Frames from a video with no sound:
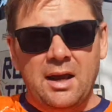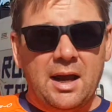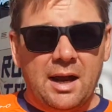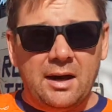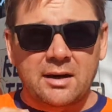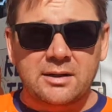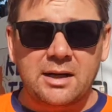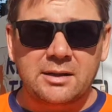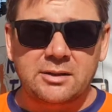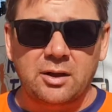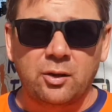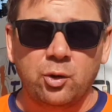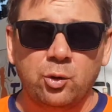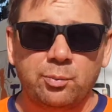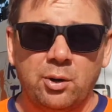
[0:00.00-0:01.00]
and it does a
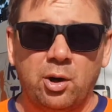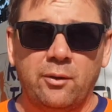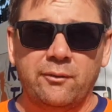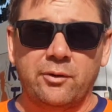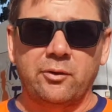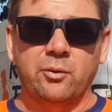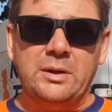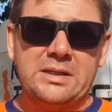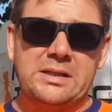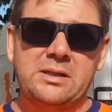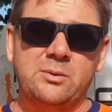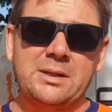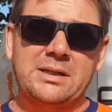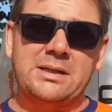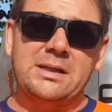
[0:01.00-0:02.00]
loop of the twisty
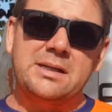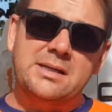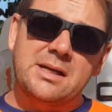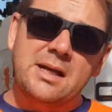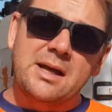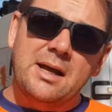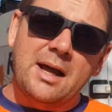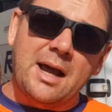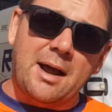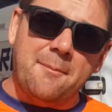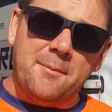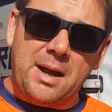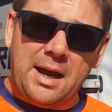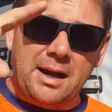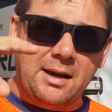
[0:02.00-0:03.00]
twisties
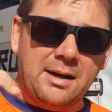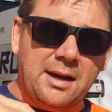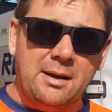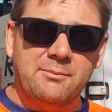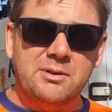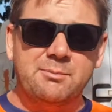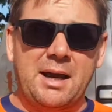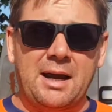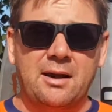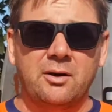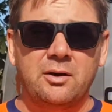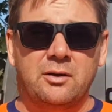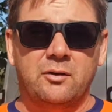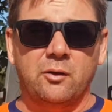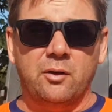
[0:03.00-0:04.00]
and comes back
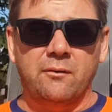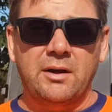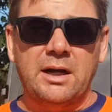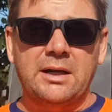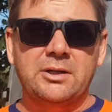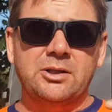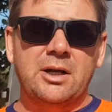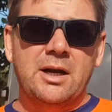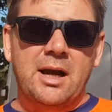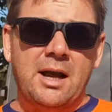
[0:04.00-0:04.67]
into the village.